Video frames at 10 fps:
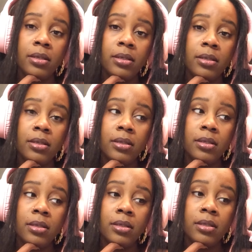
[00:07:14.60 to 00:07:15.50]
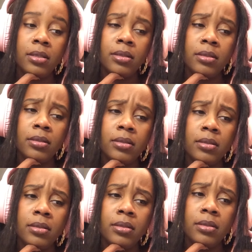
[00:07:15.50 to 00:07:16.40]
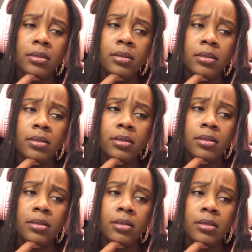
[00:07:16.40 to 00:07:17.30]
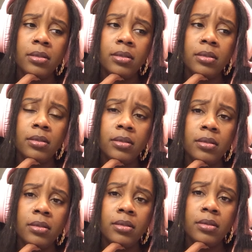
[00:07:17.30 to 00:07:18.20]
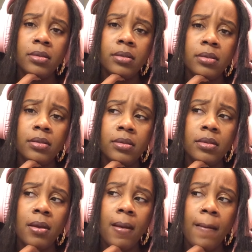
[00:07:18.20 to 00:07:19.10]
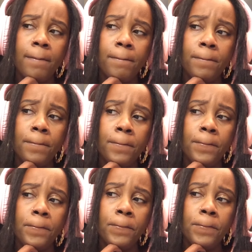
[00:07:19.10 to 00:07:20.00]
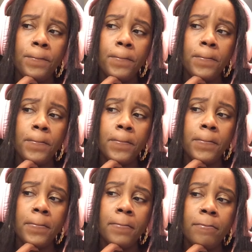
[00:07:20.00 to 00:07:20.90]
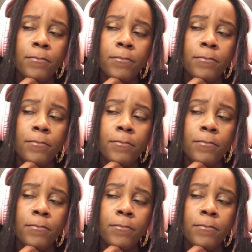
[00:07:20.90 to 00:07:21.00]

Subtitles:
Nothing is said.